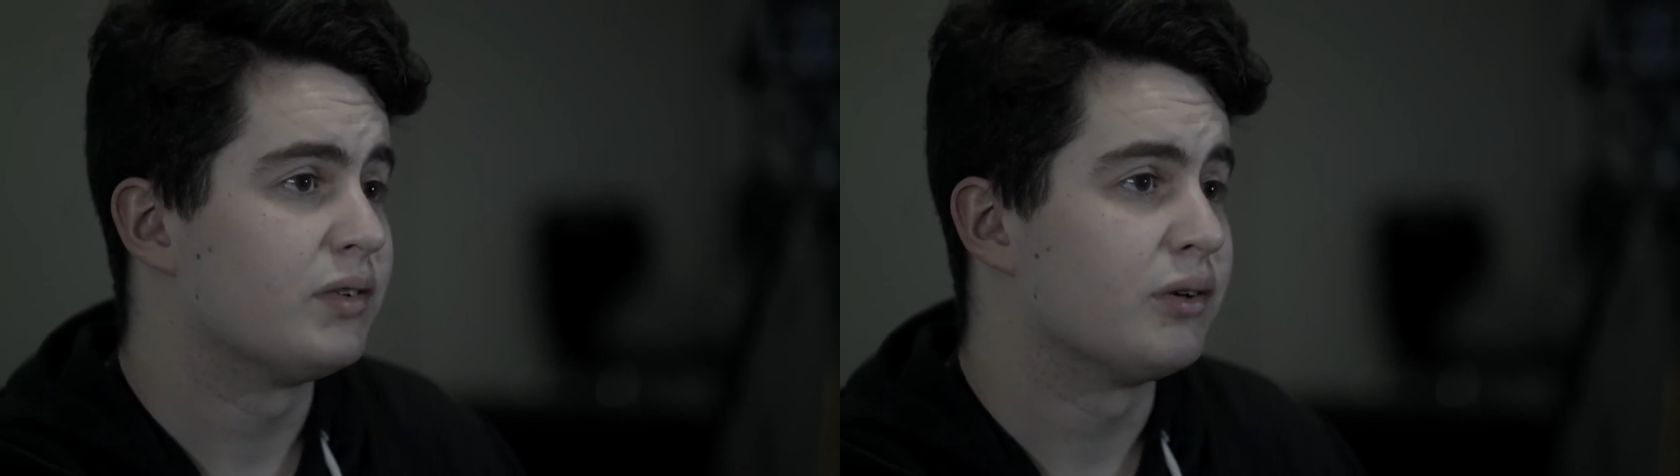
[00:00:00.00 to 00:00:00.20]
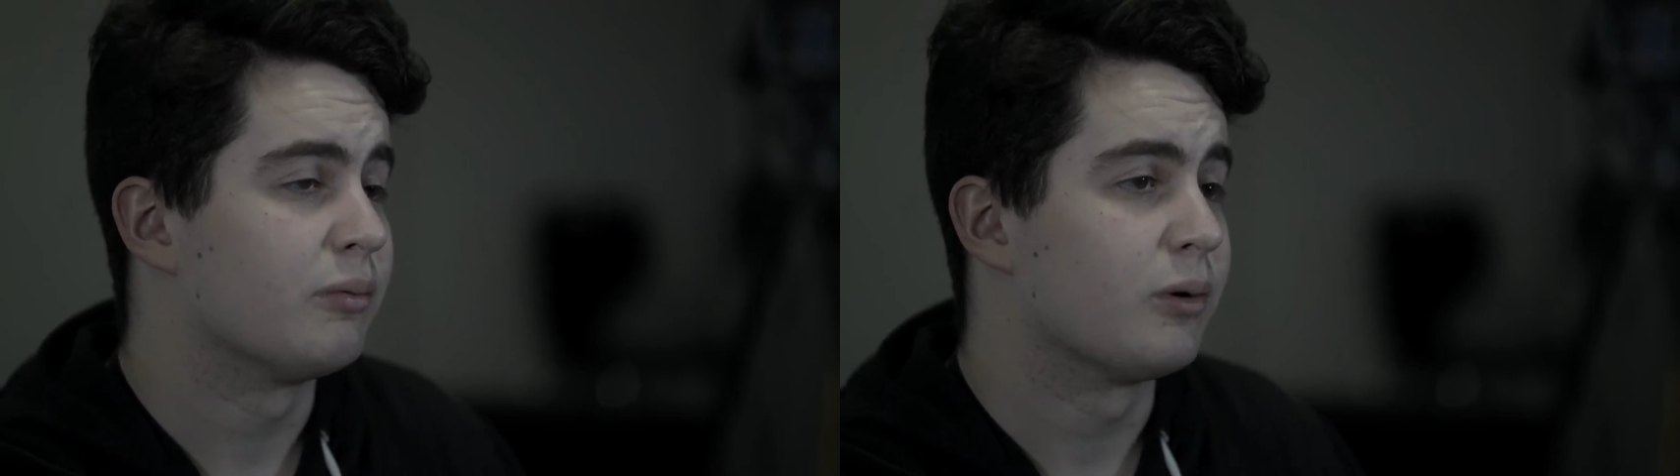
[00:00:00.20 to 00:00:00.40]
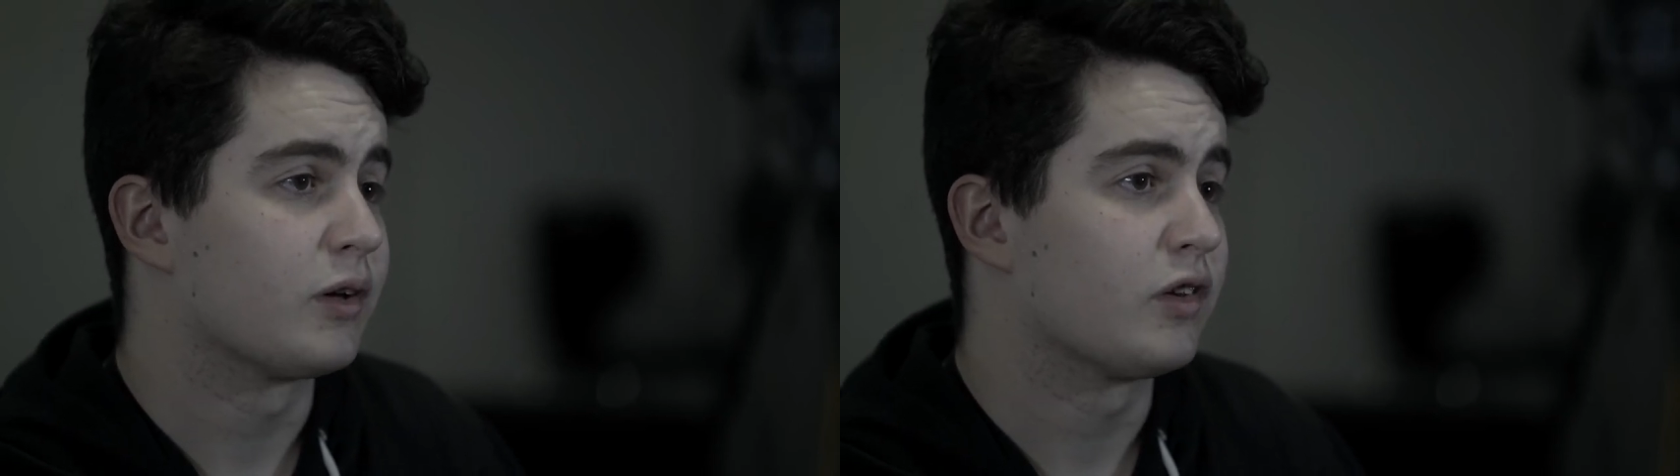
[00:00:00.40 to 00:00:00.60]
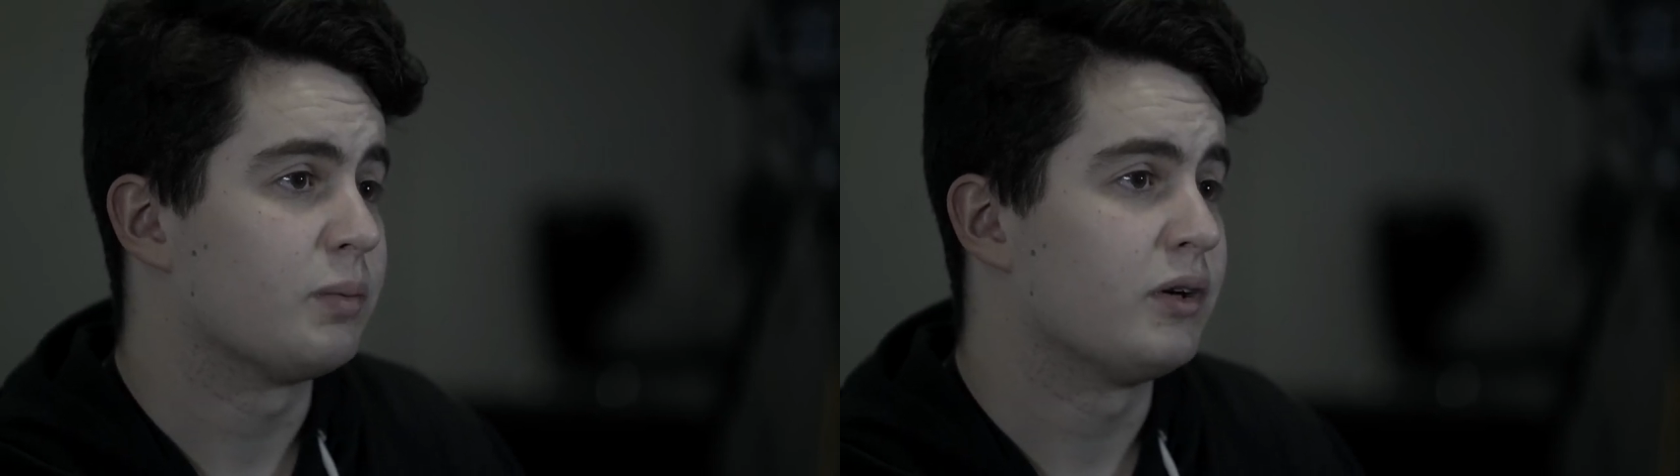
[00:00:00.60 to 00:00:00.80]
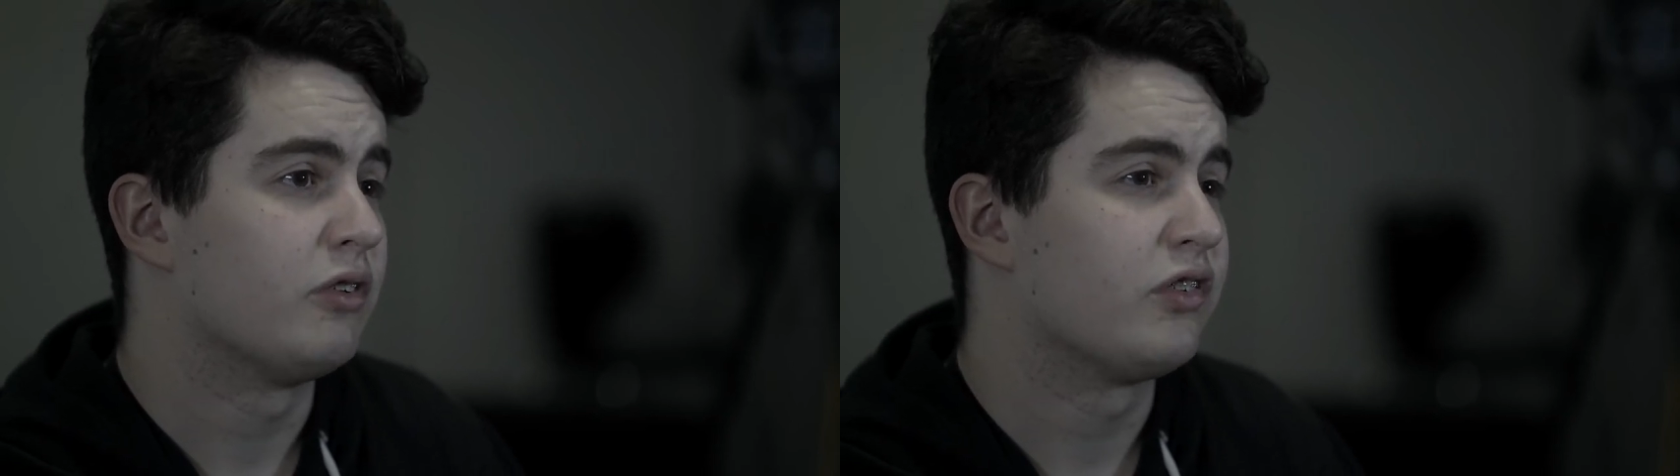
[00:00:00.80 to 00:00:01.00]
doing work
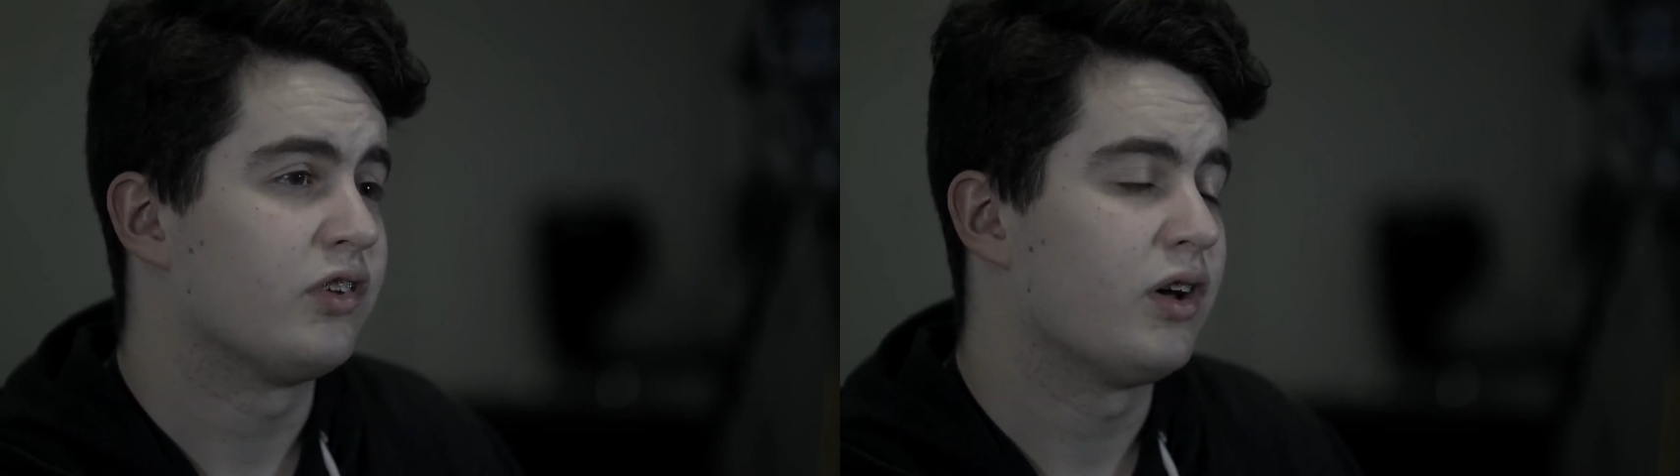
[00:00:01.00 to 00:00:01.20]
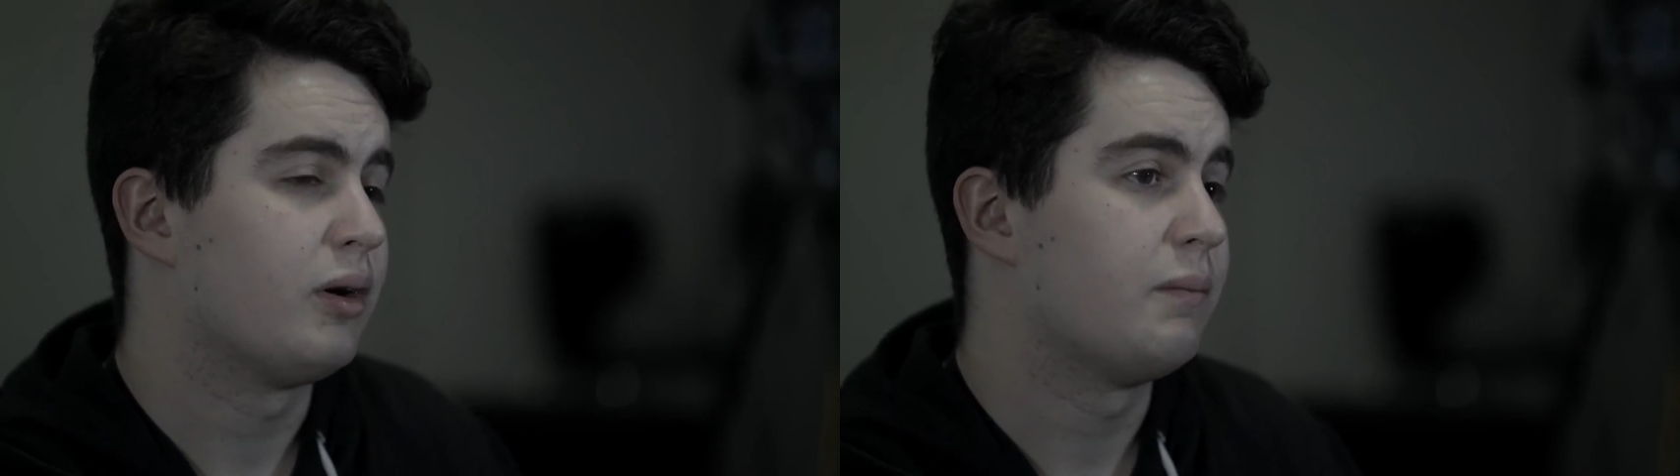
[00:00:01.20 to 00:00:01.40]
experience, so no,